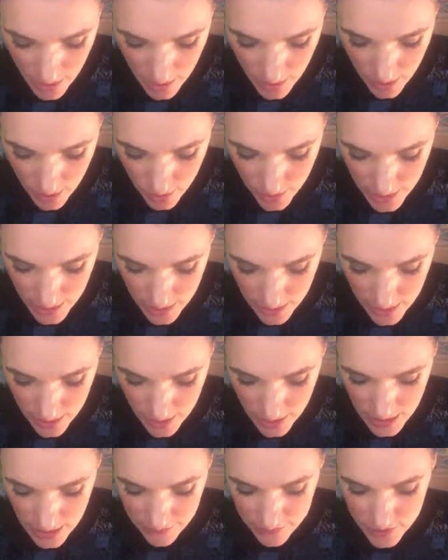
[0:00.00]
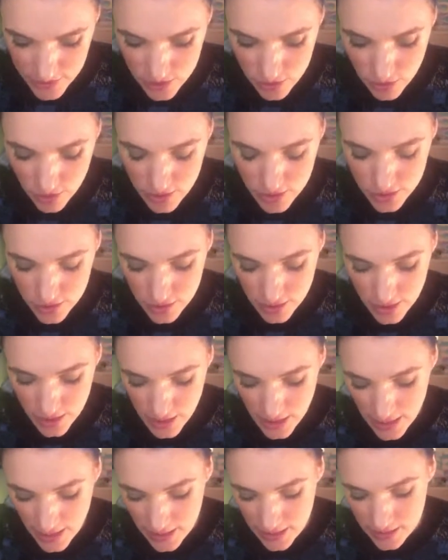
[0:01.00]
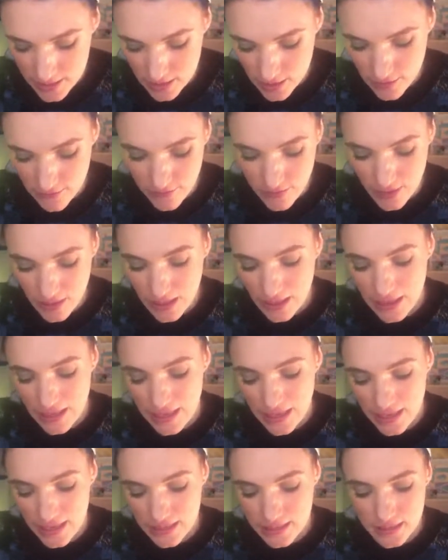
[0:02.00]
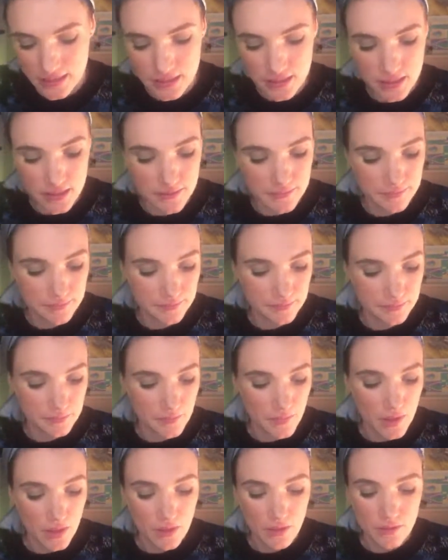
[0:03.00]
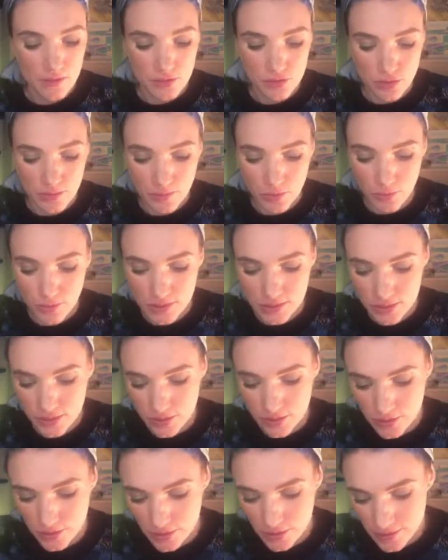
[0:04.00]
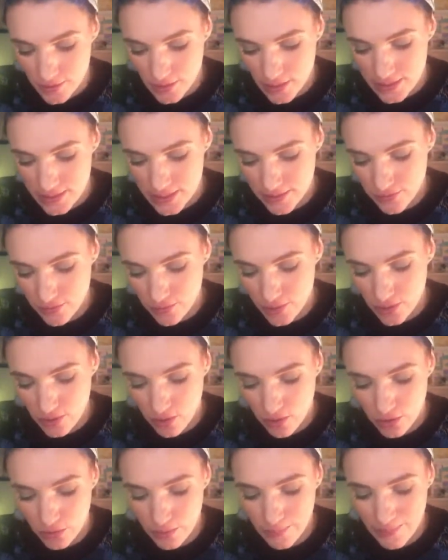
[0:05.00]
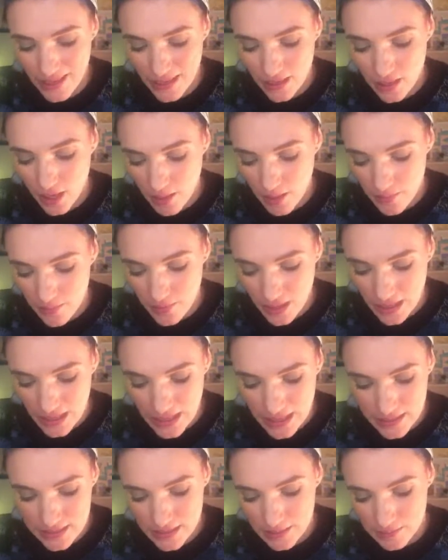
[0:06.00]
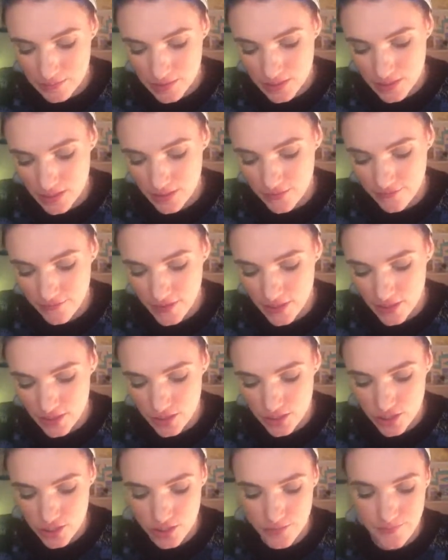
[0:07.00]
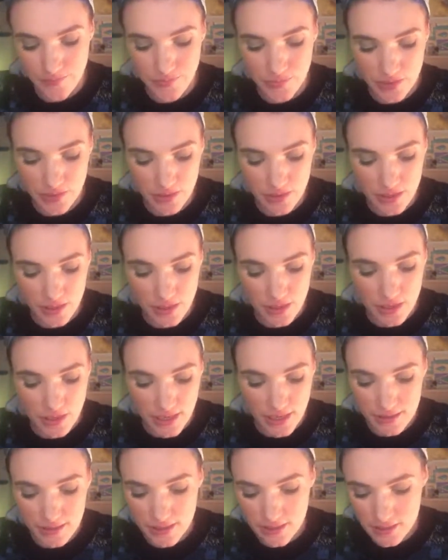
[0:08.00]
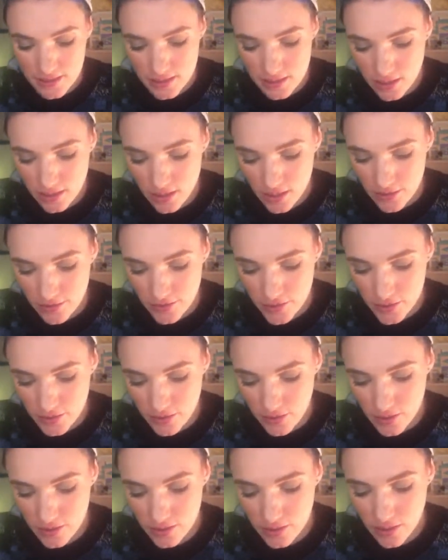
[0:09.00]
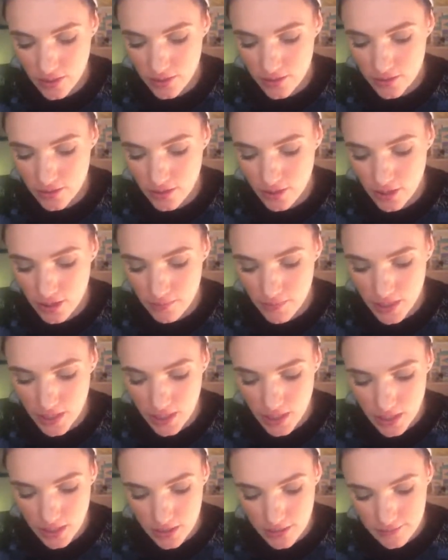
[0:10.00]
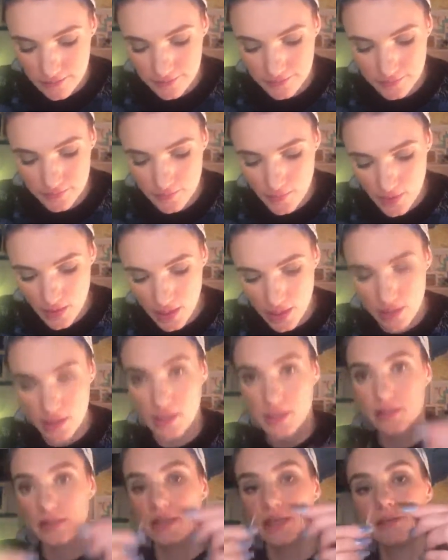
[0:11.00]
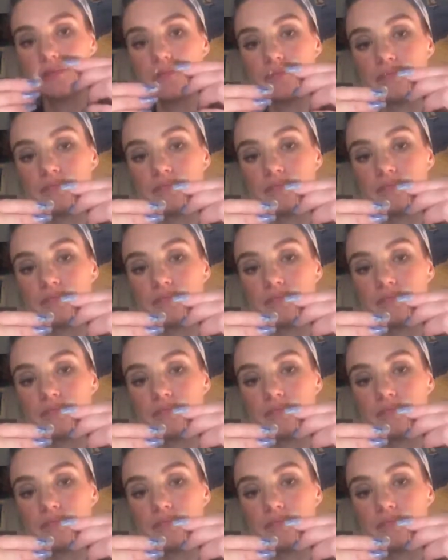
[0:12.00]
Okay, I've just gotten to the end of the hand. So I'm going to, instead of going all the way back up the hand, I'm just going to finish and then start on the underarm again, like last time.